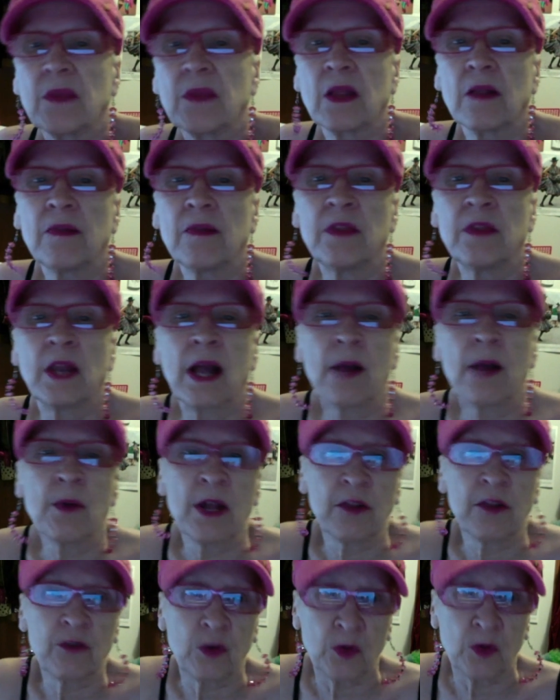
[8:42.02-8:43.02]
that I
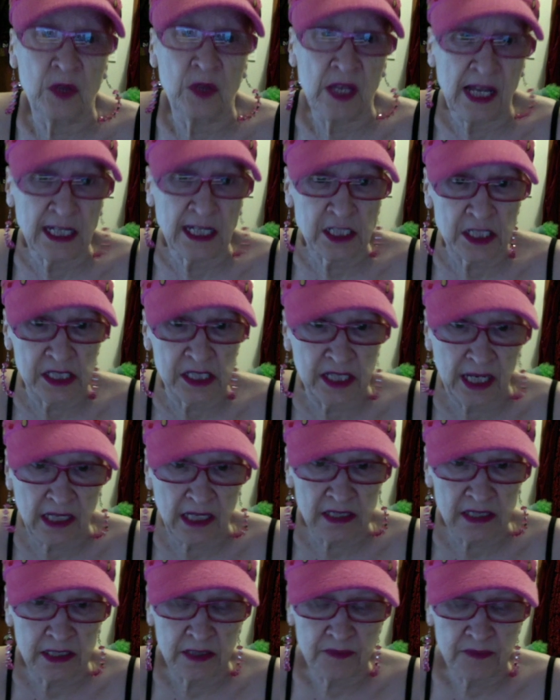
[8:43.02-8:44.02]
went through at the age of
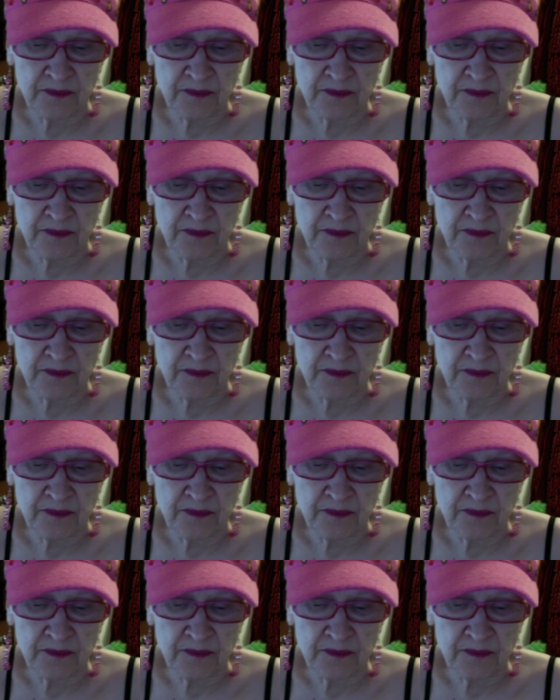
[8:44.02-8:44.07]
6.